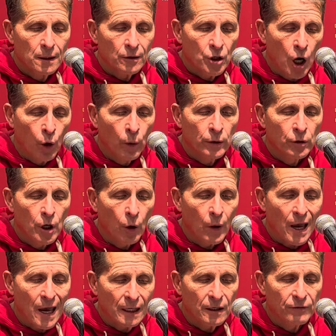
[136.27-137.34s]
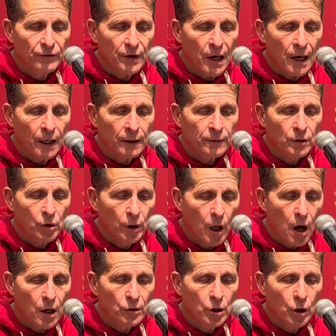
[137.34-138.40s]
Cohen go 8 of 10,
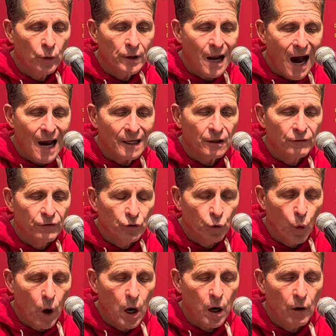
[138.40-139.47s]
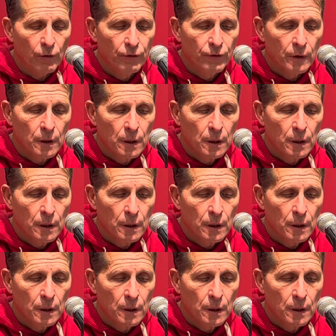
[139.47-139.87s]
Claude go 9 of 12,